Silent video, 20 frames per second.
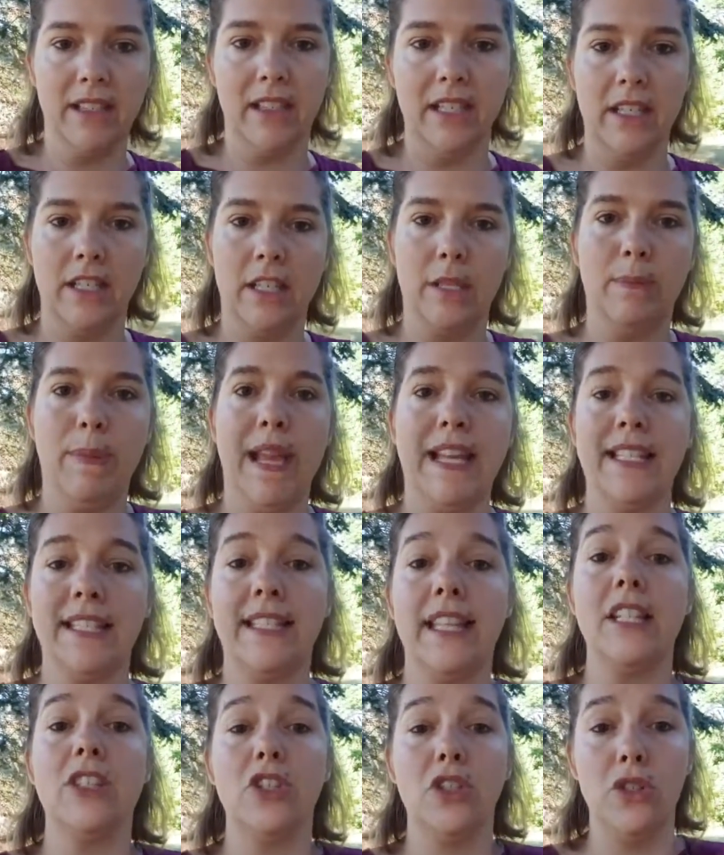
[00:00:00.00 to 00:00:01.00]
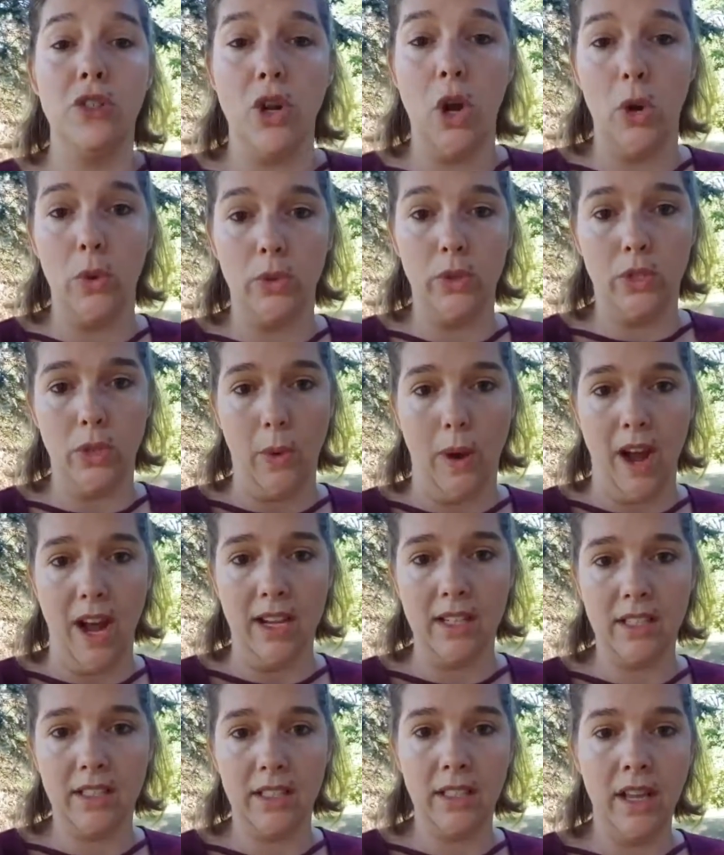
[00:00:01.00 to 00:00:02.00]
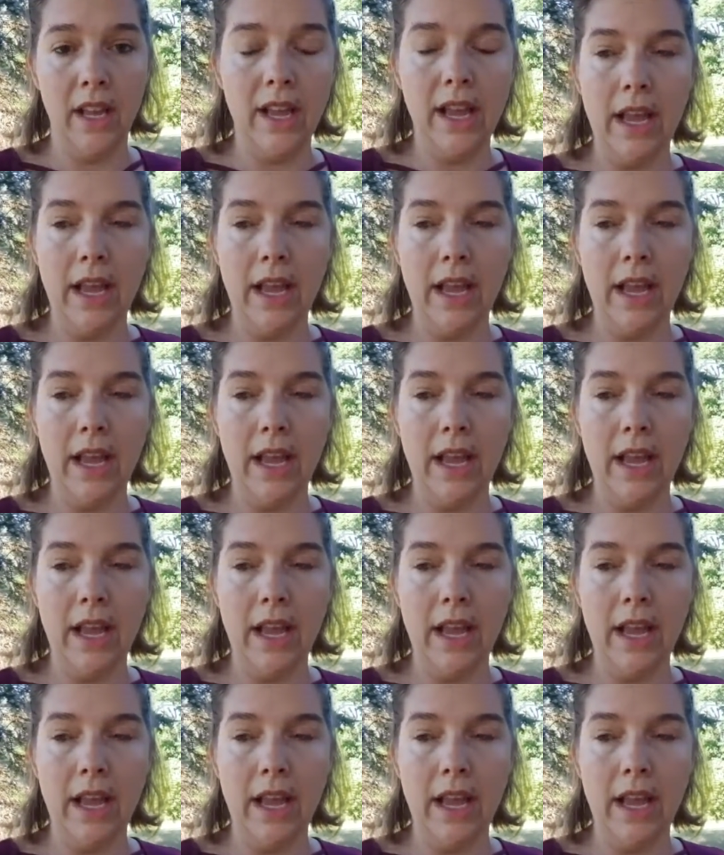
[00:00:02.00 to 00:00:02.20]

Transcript: this space that's known to us.